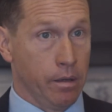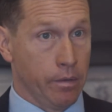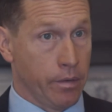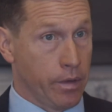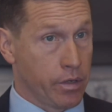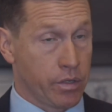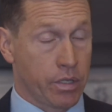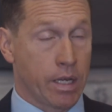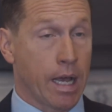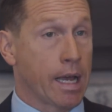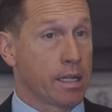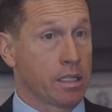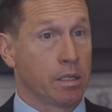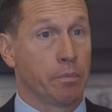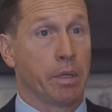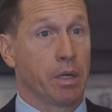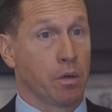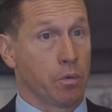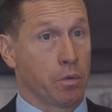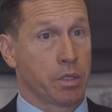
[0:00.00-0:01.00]
there's got to
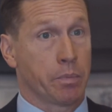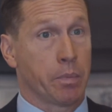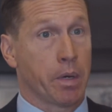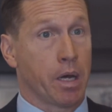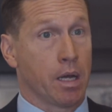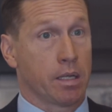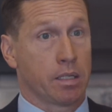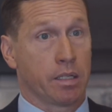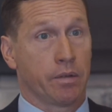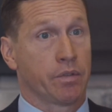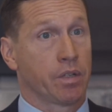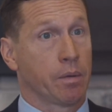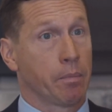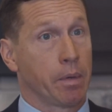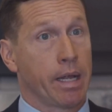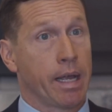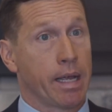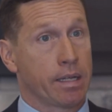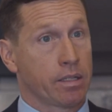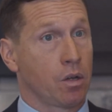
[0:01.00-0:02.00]
be a response. If
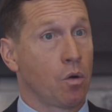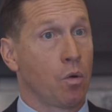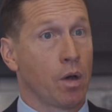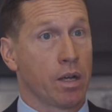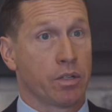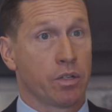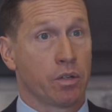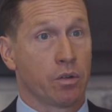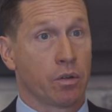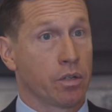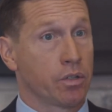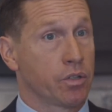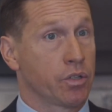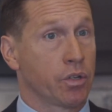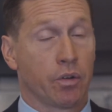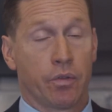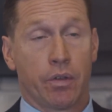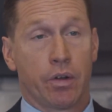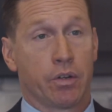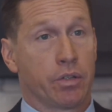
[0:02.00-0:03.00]
somebody has a question or
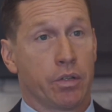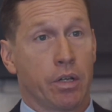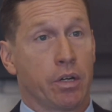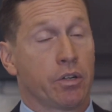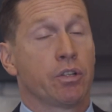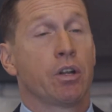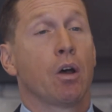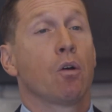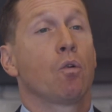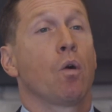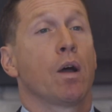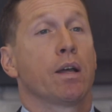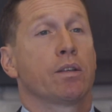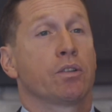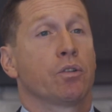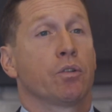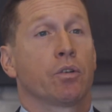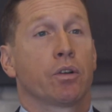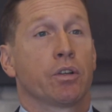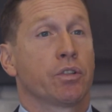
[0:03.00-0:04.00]
concern, there's no
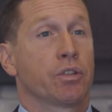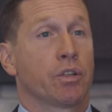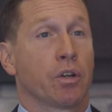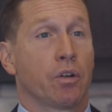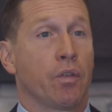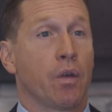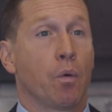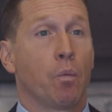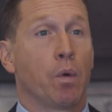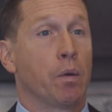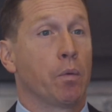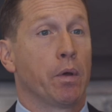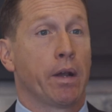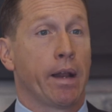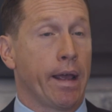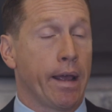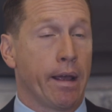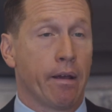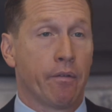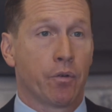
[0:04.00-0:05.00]
question or concern that we would
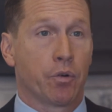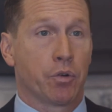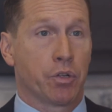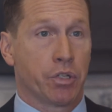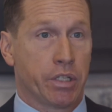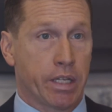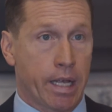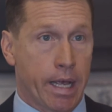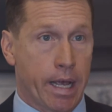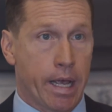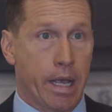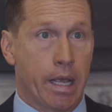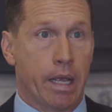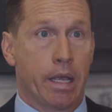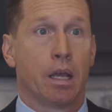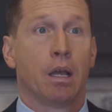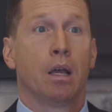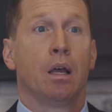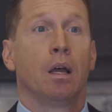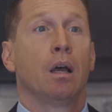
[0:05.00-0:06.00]
ever
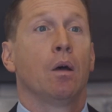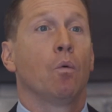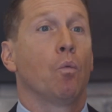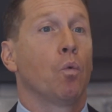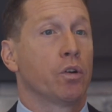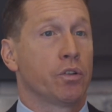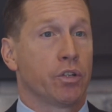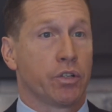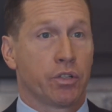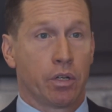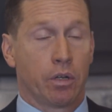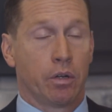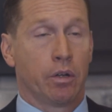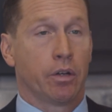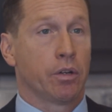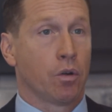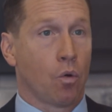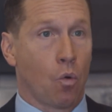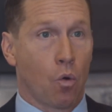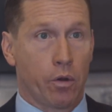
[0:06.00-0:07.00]
say we're just going to
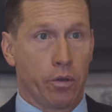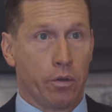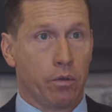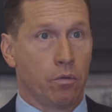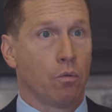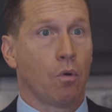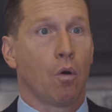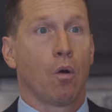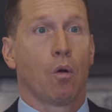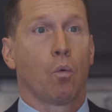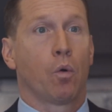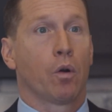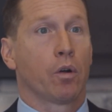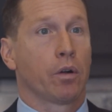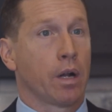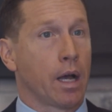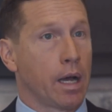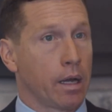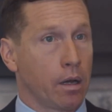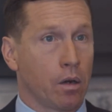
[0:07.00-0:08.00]
ignore you or
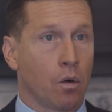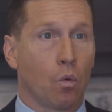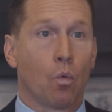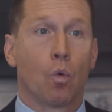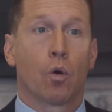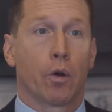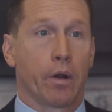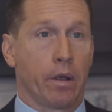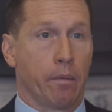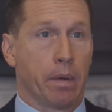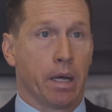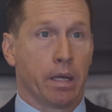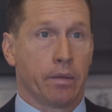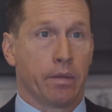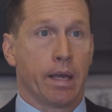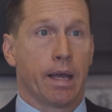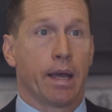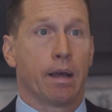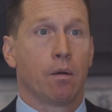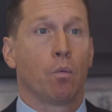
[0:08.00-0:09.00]
we're not going to worry
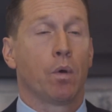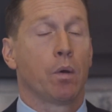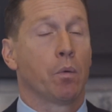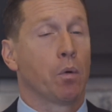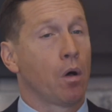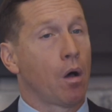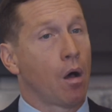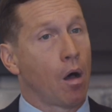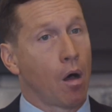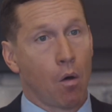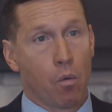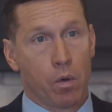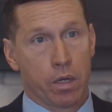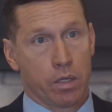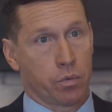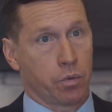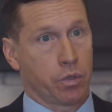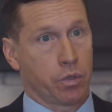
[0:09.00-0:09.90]
about that. We will always